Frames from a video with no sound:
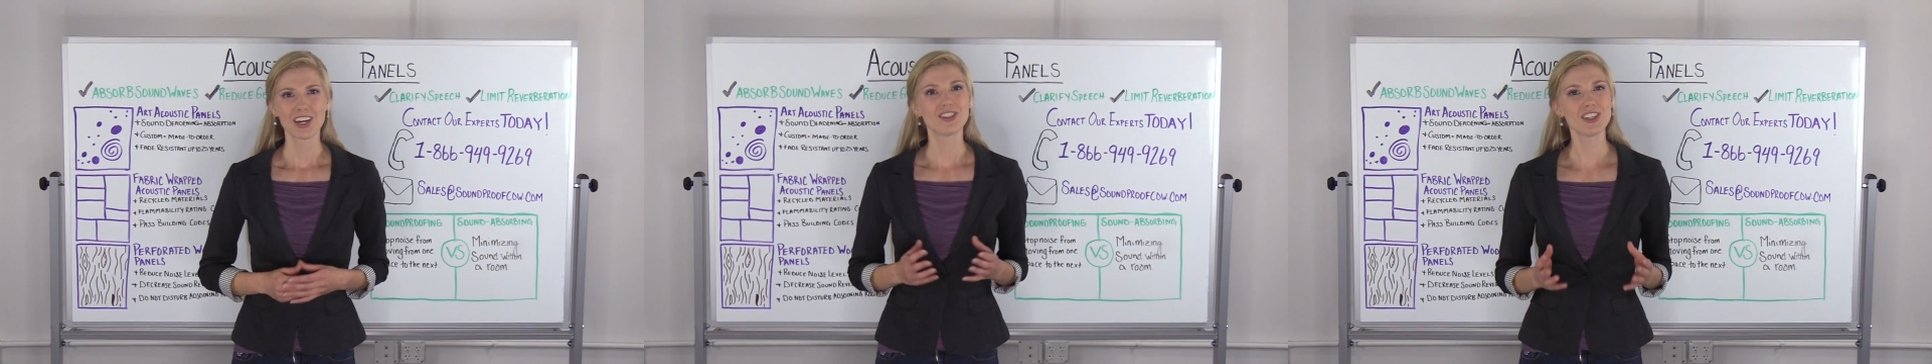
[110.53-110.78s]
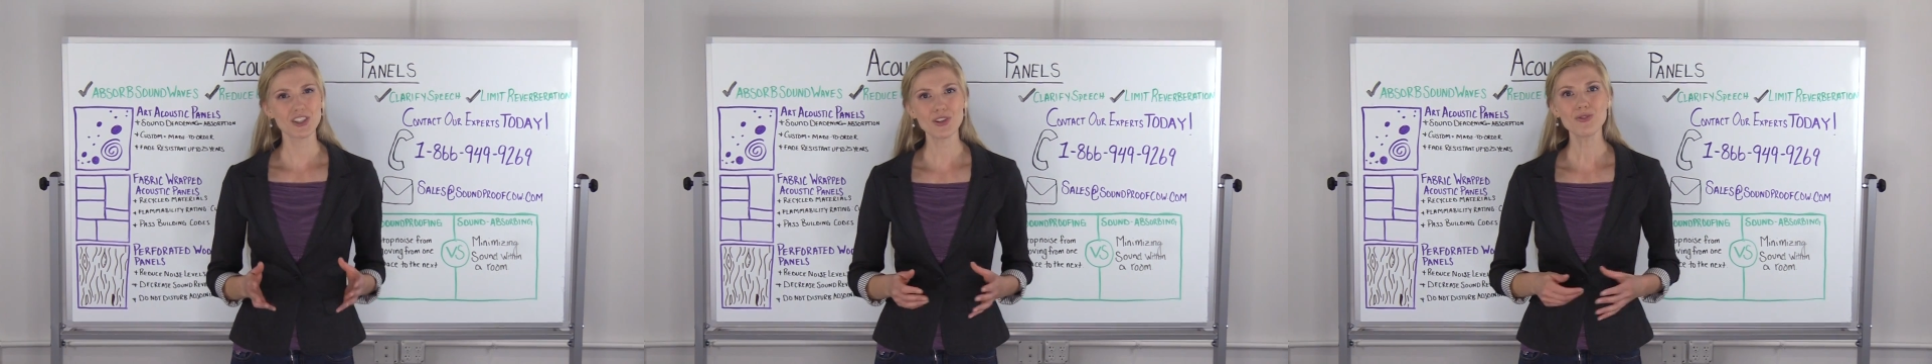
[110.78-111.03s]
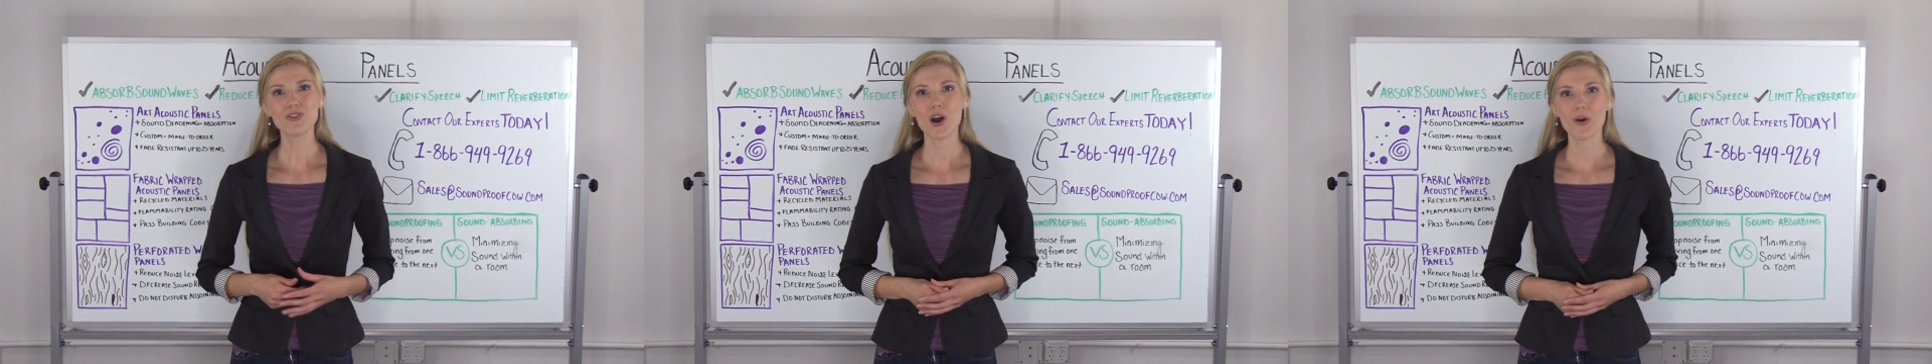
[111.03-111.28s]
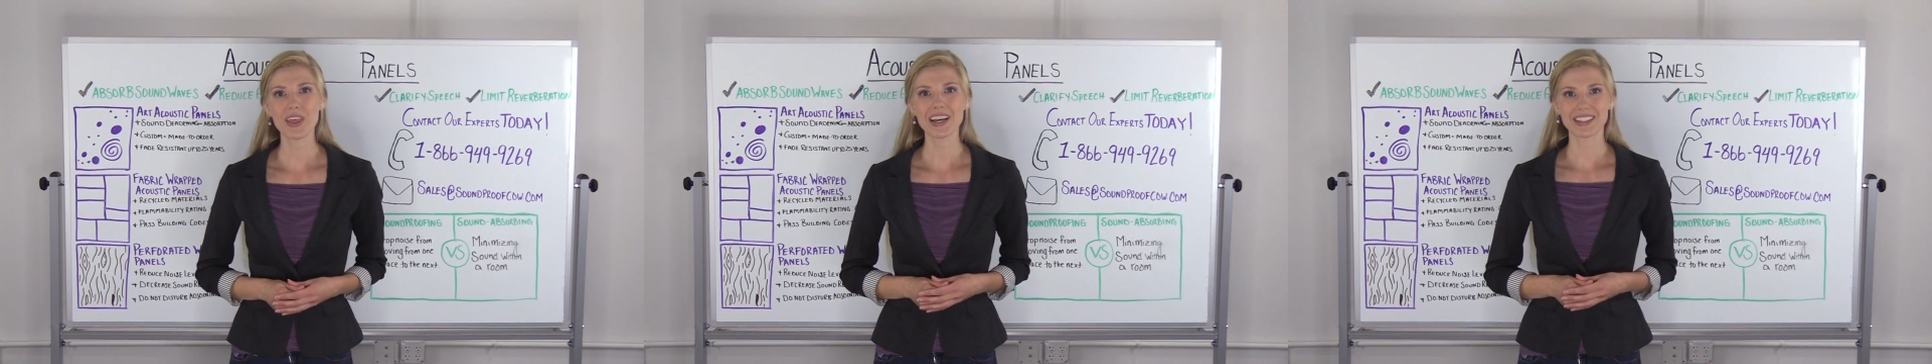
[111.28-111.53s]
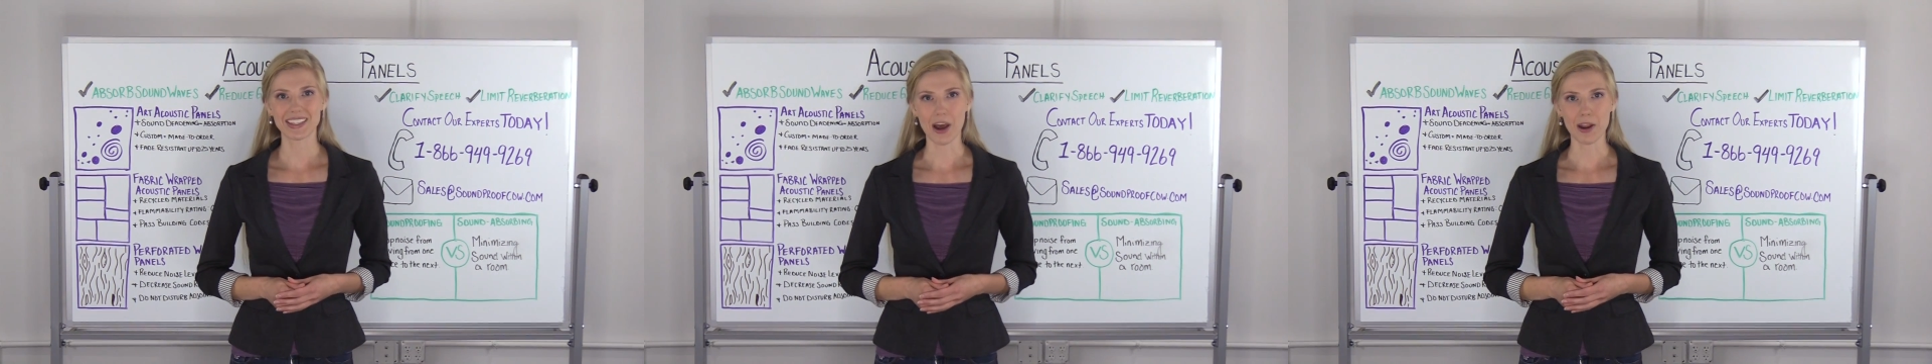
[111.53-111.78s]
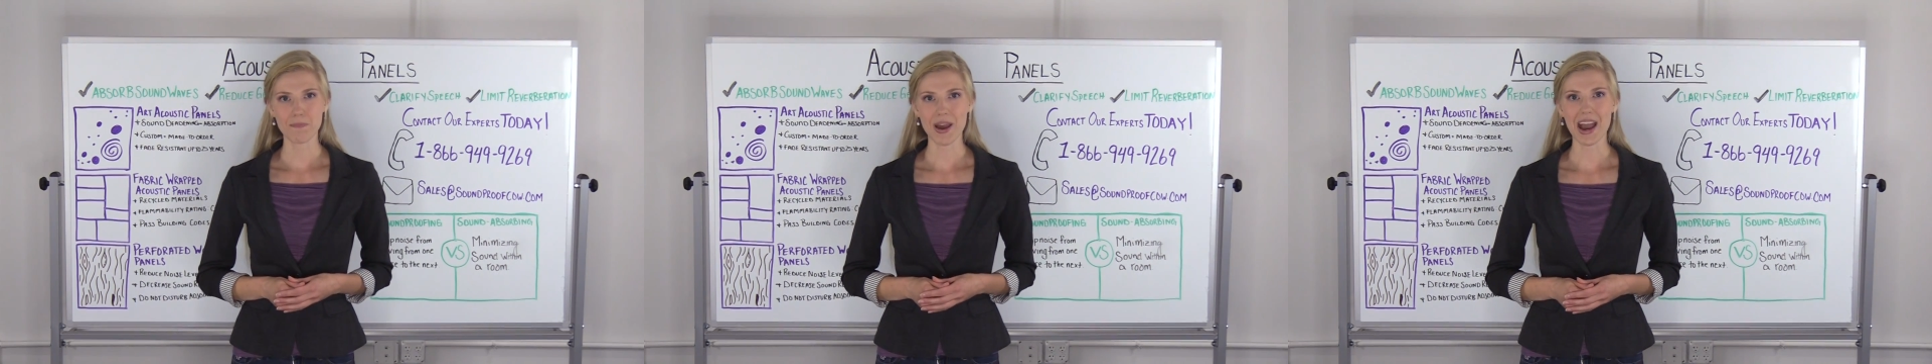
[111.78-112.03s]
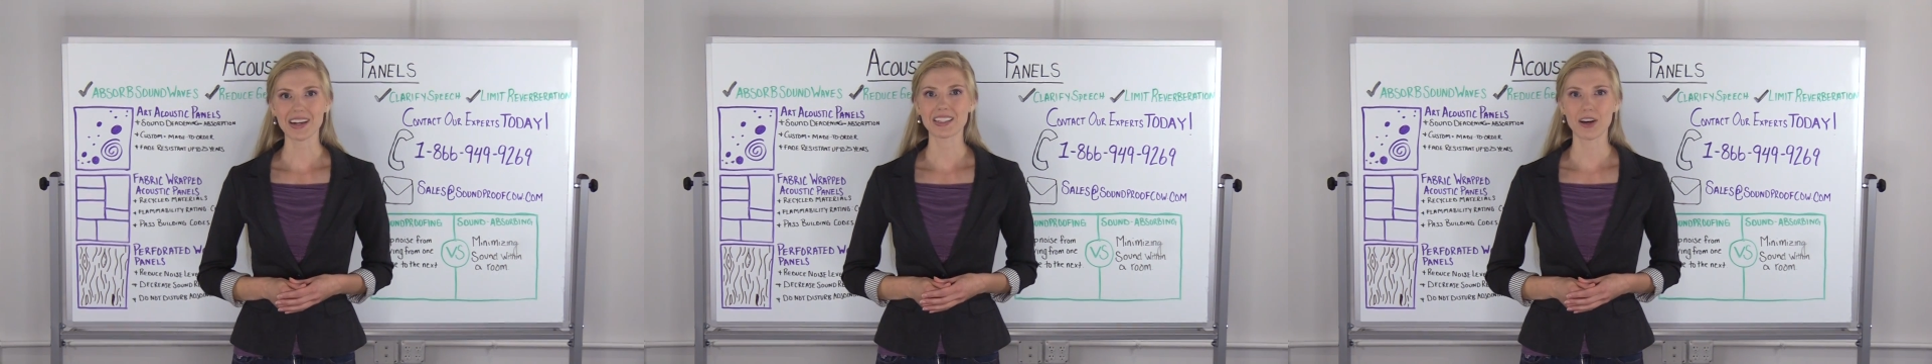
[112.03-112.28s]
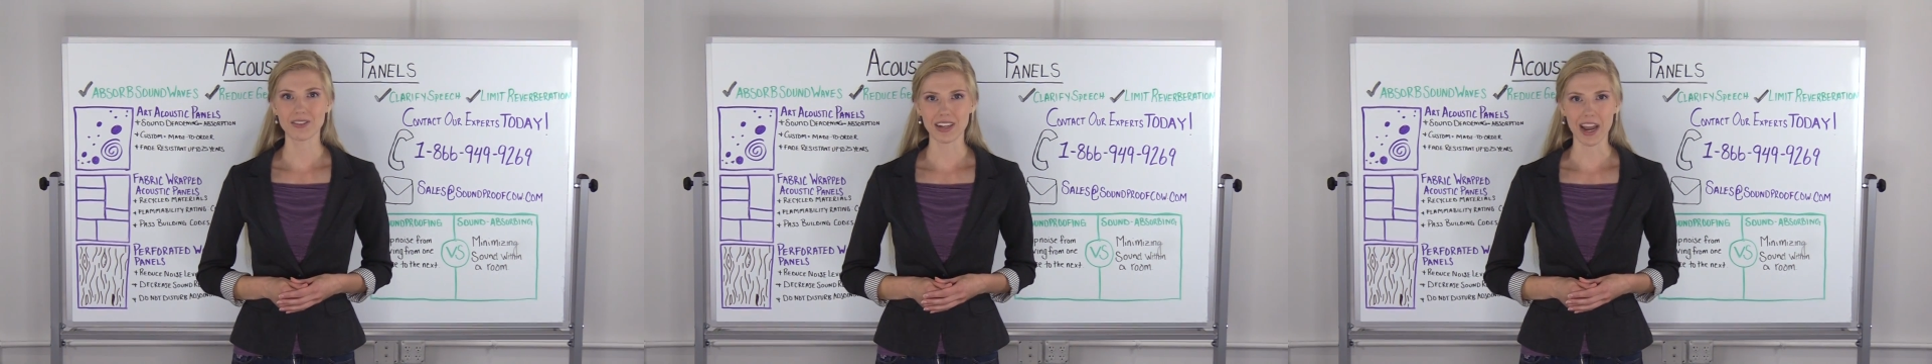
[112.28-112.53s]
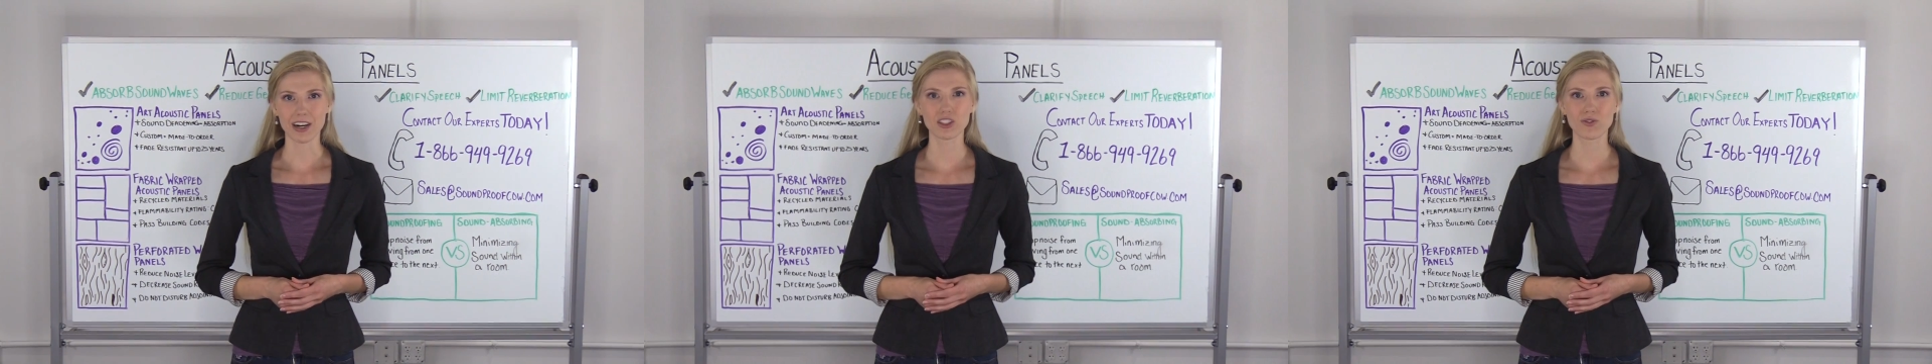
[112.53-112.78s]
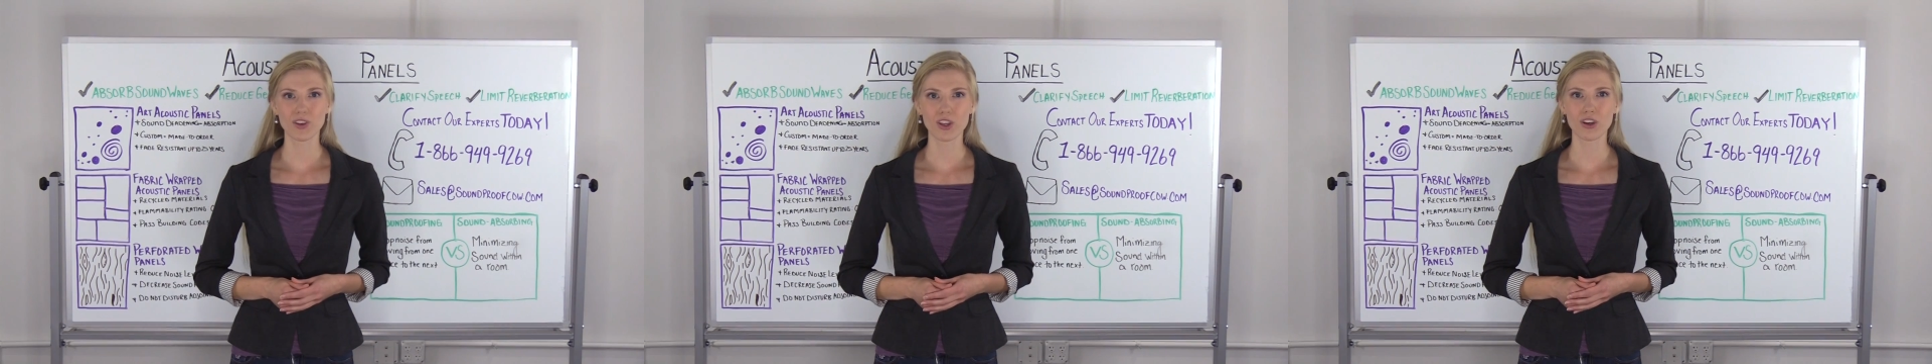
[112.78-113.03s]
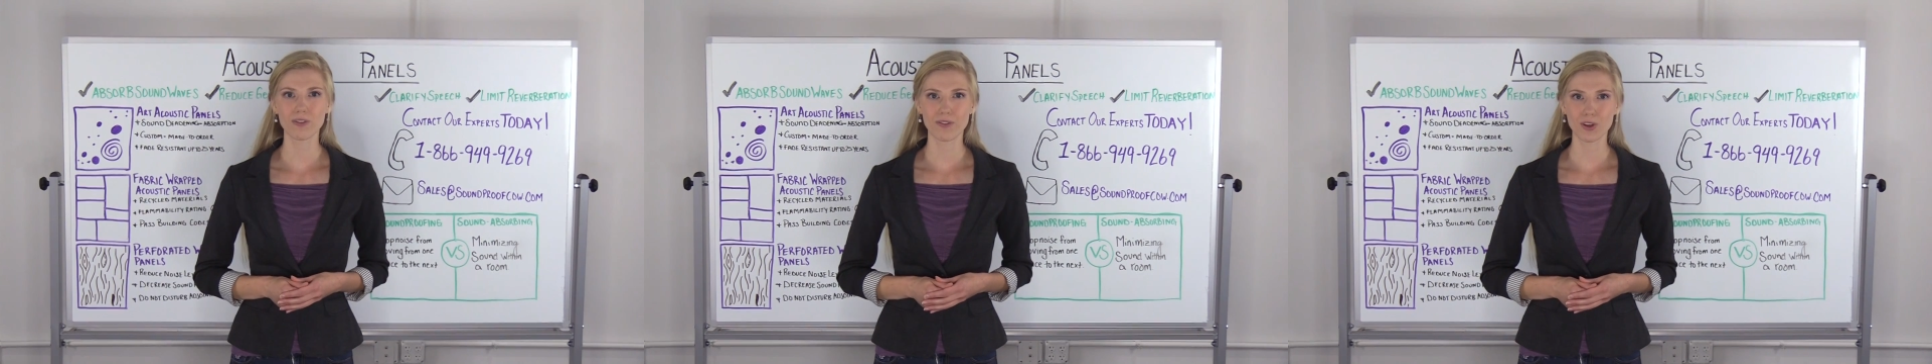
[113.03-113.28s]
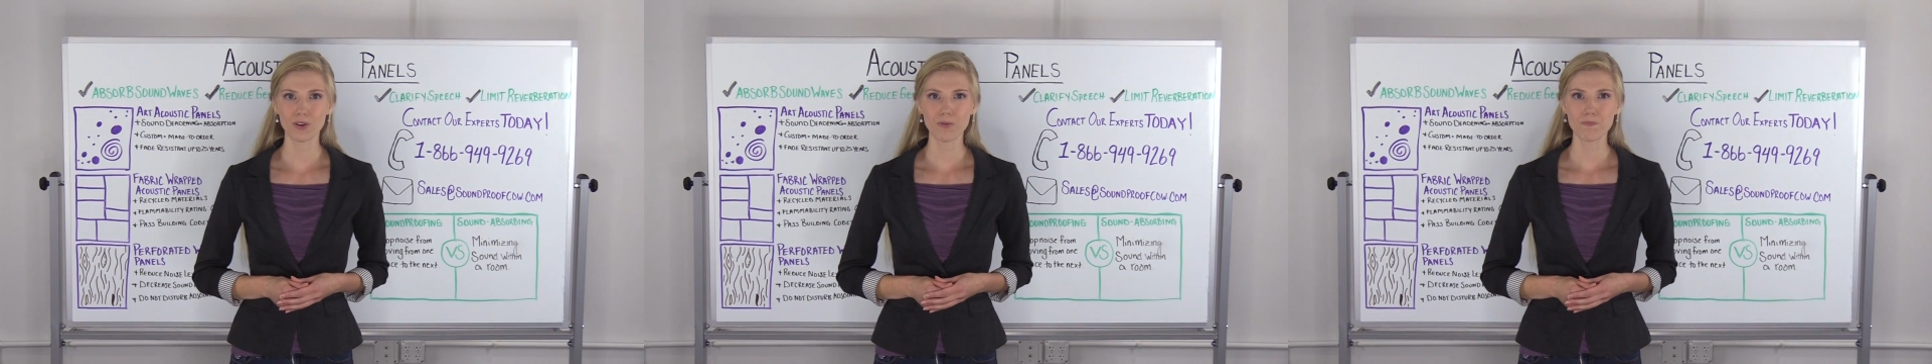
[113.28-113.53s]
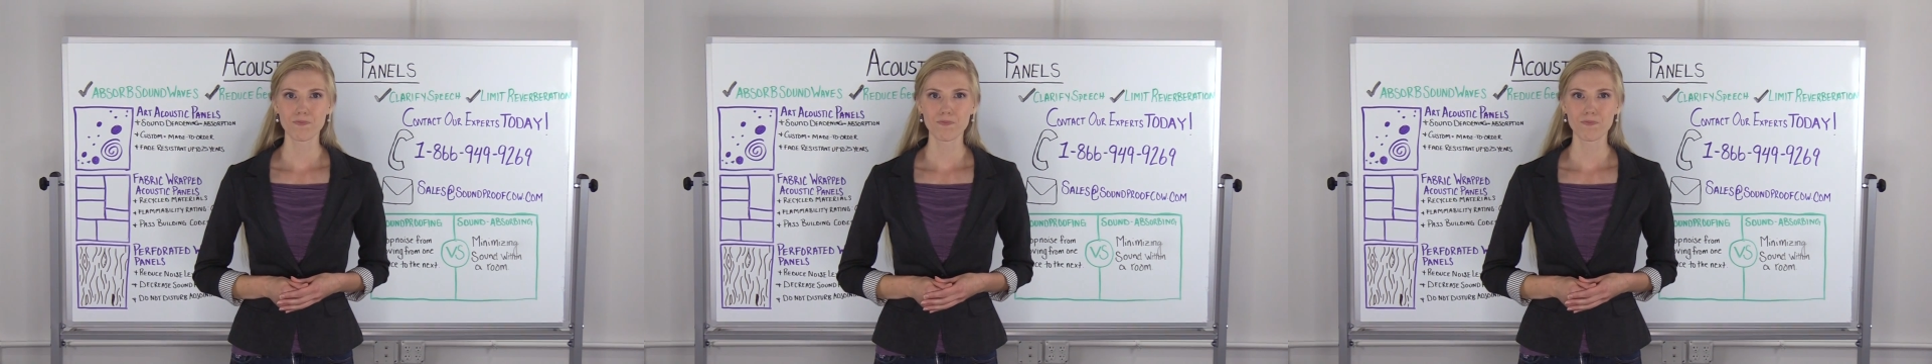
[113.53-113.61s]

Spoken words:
Did you know that sound impacts how diners view their food?